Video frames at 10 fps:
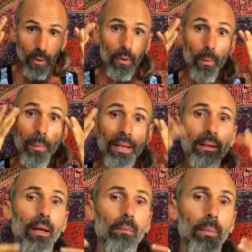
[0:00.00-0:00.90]
the
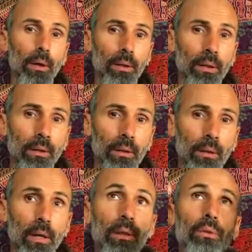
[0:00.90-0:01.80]
mental body,
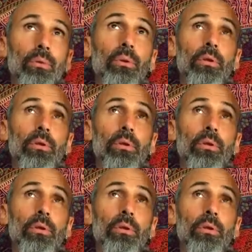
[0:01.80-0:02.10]
and through the